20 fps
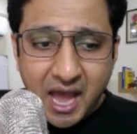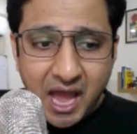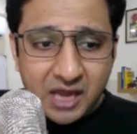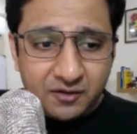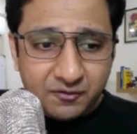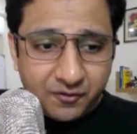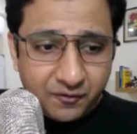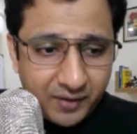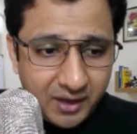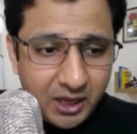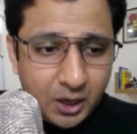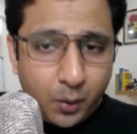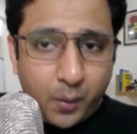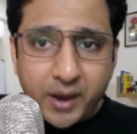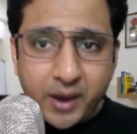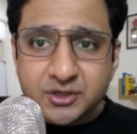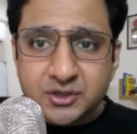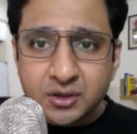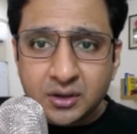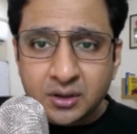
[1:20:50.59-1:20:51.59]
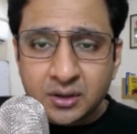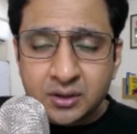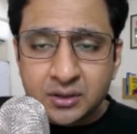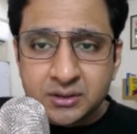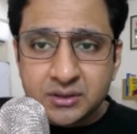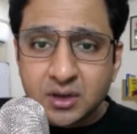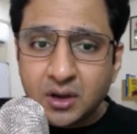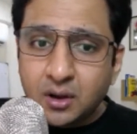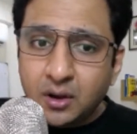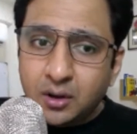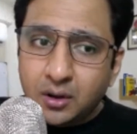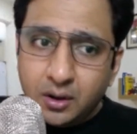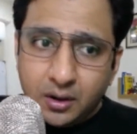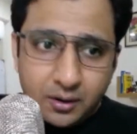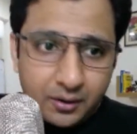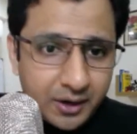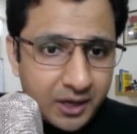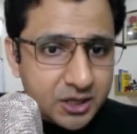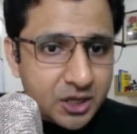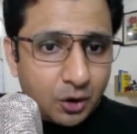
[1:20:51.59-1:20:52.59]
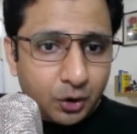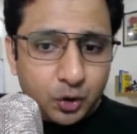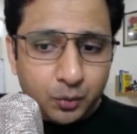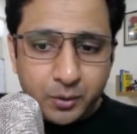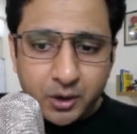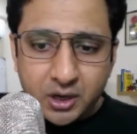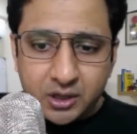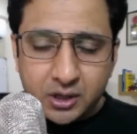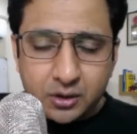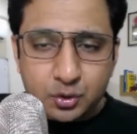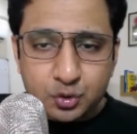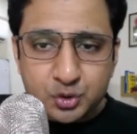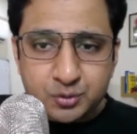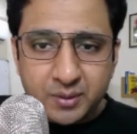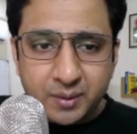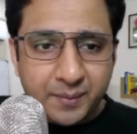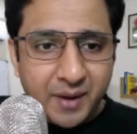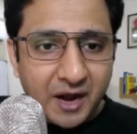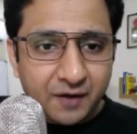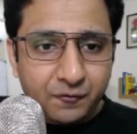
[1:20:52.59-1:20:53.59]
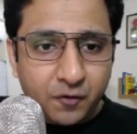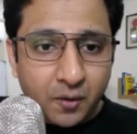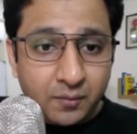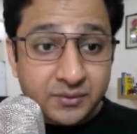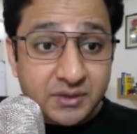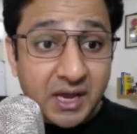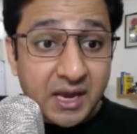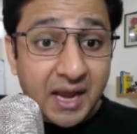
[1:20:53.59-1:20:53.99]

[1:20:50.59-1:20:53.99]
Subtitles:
And if you have any questions, reach out to me on other social media platforms,